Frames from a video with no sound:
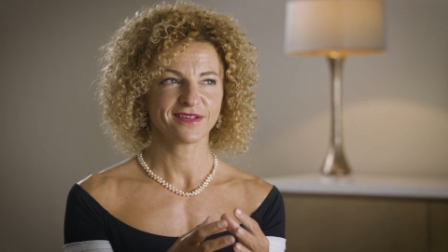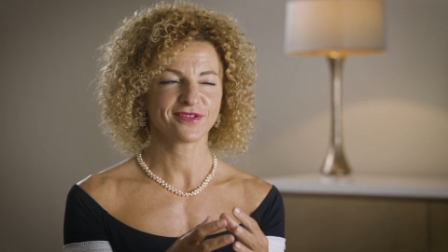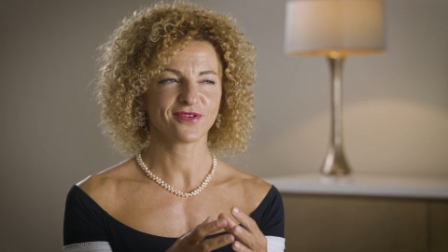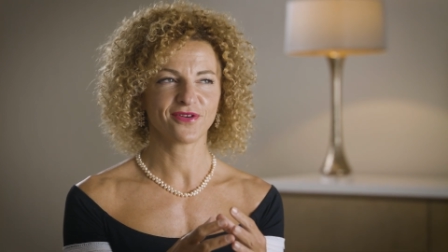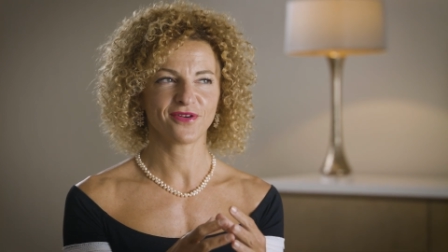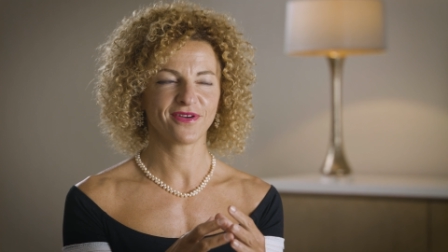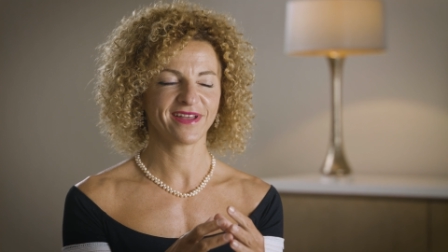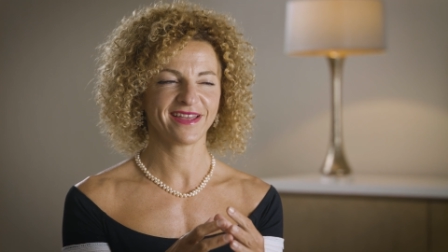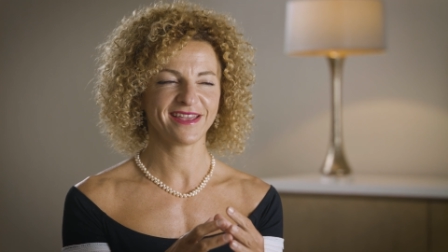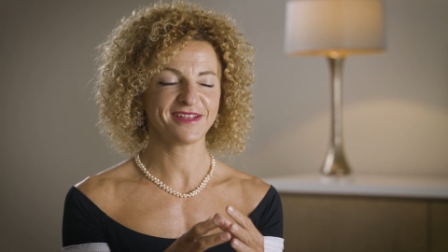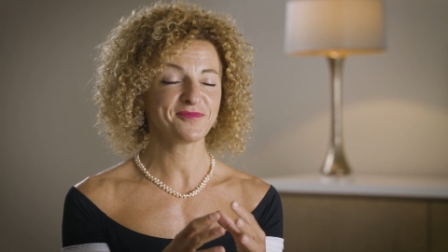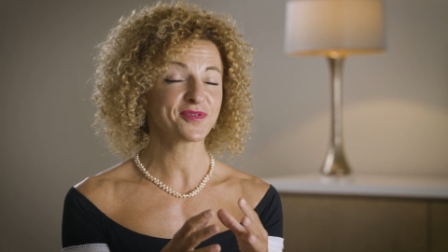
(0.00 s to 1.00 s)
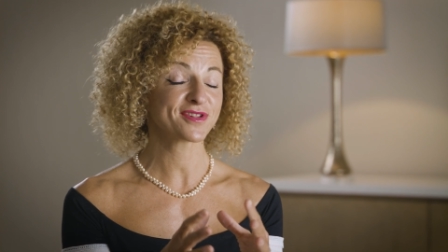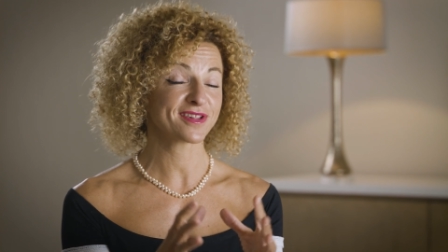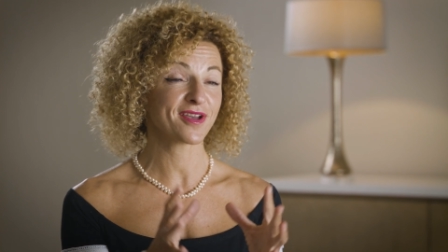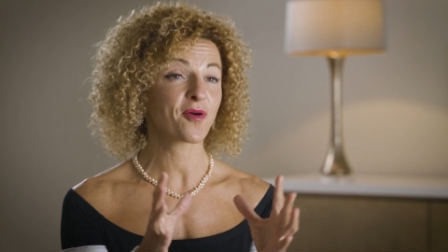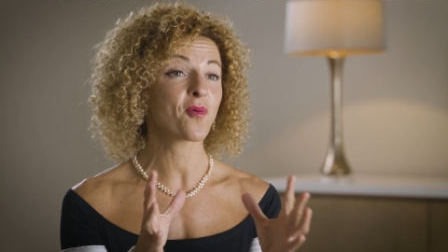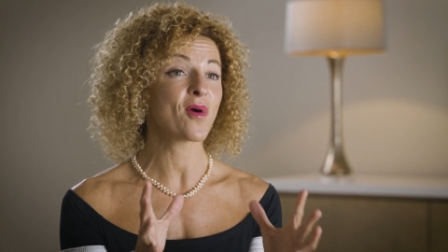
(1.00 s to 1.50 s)
So it
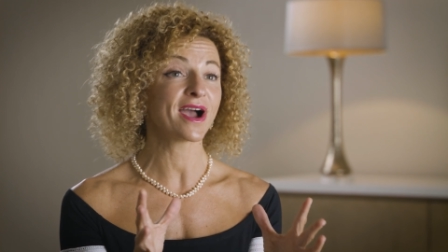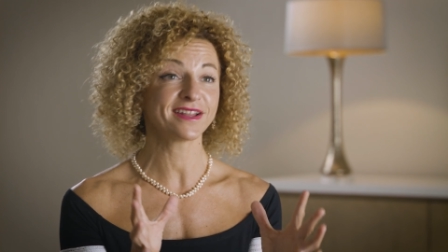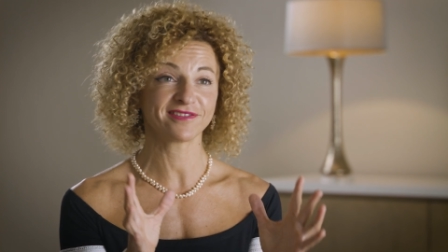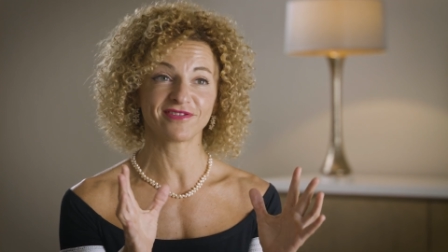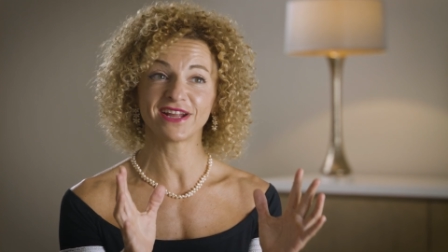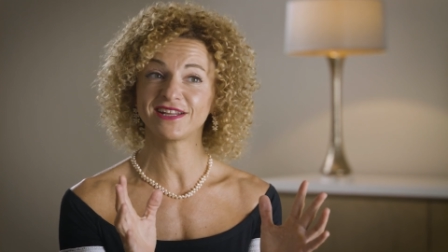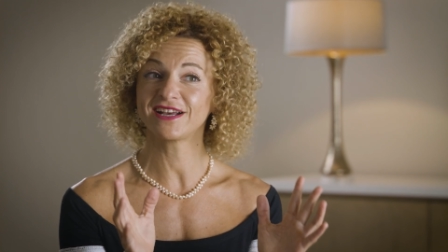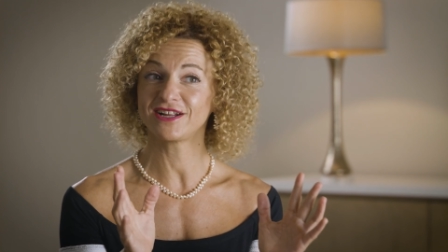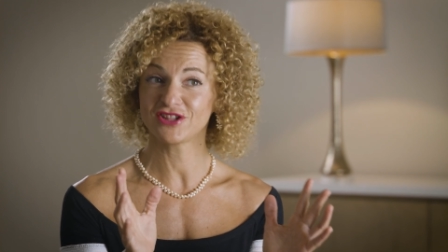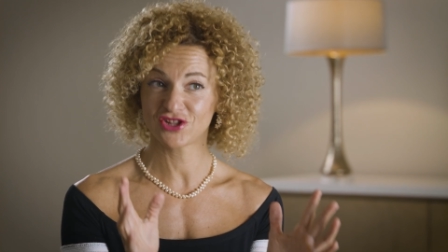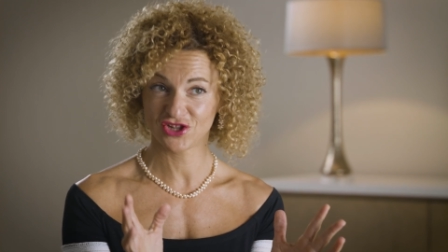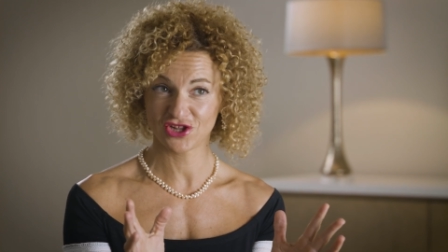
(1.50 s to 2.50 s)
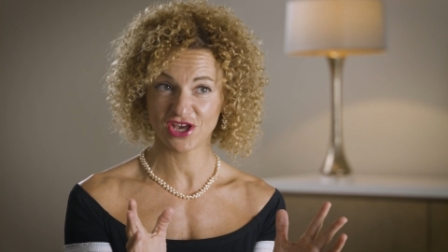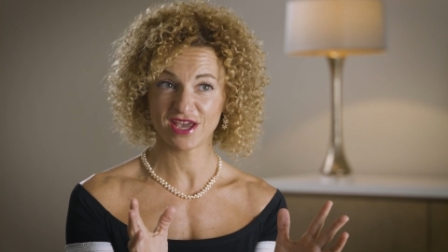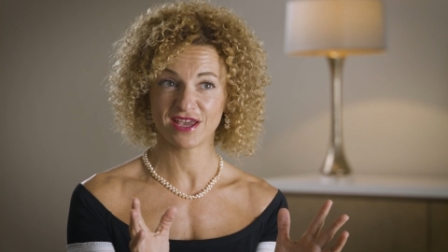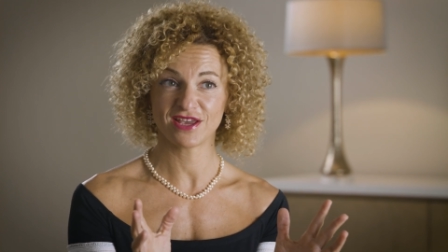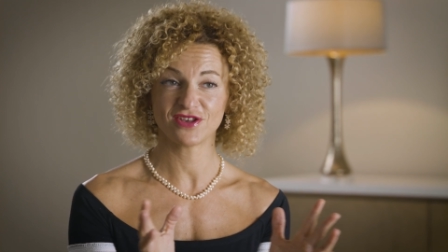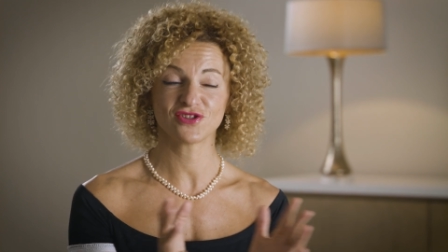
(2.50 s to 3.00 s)
was a quite radical
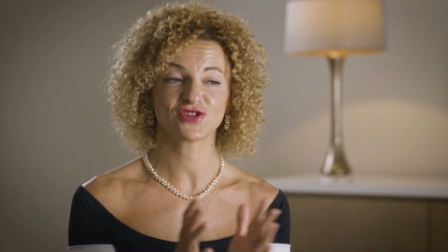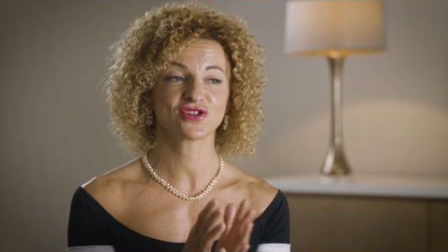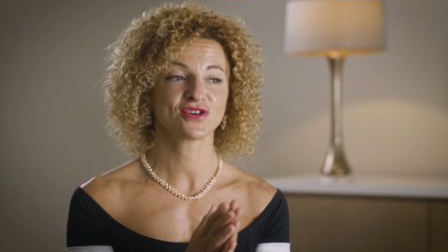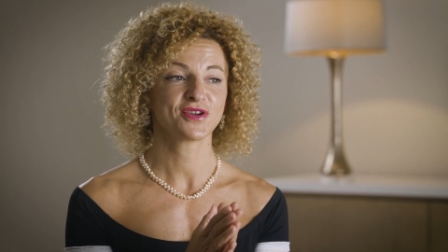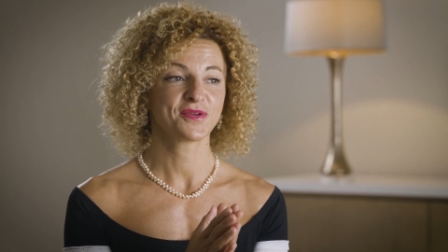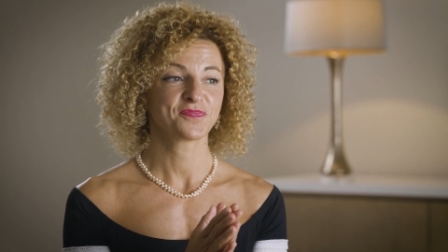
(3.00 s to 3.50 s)
change